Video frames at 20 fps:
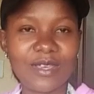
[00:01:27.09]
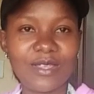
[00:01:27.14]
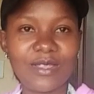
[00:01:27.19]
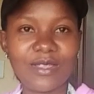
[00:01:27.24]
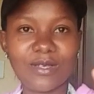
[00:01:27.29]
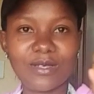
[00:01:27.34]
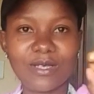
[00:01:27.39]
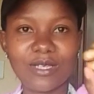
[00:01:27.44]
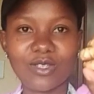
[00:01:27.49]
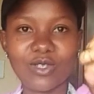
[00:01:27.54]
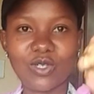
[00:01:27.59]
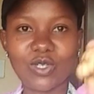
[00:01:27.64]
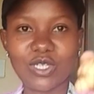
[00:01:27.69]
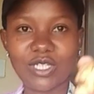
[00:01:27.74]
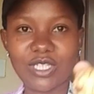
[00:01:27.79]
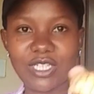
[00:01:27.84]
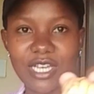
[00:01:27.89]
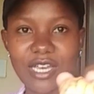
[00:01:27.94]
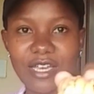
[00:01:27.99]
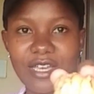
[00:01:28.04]
This is
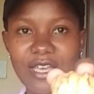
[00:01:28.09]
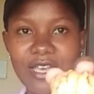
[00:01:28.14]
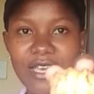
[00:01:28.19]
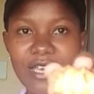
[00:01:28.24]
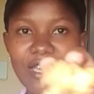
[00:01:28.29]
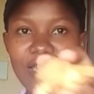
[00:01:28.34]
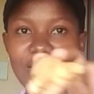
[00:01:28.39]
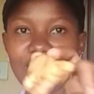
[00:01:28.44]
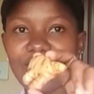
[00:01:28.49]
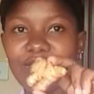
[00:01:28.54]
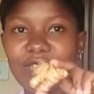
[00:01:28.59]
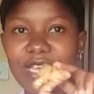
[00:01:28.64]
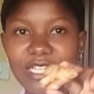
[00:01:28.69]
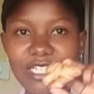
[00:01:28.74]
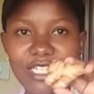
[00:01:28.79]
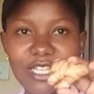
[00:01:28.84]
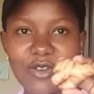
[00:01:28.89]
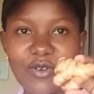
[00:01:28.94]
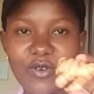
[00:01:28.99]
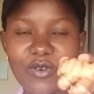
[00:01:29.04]
ginger,
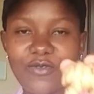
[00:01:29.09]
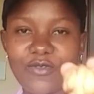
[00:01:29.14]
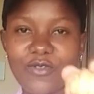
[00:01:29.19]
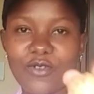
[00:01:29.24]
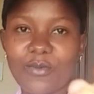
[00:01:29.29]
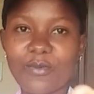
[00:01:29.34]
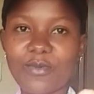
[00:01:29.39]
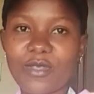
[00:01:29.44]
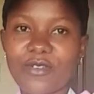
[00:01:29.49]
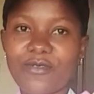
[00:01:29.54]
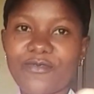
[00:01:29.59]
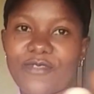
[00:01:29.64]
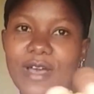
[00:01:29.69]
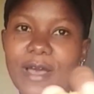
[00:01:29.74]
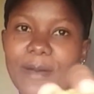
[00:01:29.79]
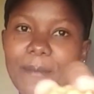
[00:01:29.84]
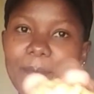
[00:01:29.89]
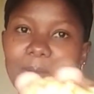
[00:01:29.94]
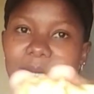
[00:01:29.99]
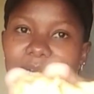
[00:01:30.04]
natural from the
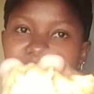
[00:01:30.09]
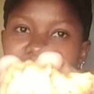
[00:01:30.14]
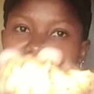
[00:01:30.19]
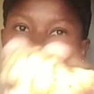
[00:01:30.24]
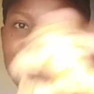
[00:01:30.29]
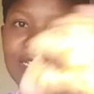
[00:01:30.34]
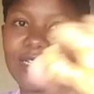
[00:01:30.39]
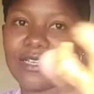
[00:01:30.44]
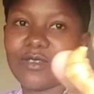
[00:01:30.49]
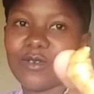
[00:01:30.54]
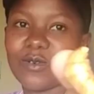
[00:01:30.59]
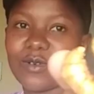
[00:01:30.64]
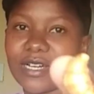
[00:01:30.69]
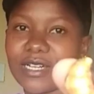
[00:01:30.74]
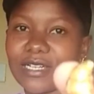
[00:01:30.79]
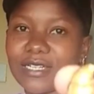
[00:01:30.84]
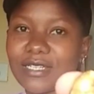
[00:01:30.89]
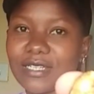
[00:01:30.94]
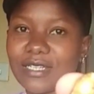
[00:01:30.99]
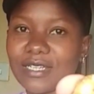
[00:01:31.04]
farm, you
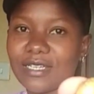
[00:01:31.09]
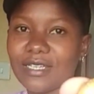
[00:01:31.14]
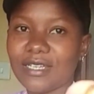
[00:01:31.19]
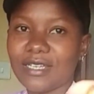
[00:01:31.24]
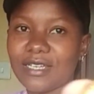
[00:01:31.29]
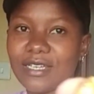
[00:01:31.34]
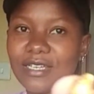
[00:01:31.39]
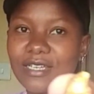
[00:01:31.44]
can see.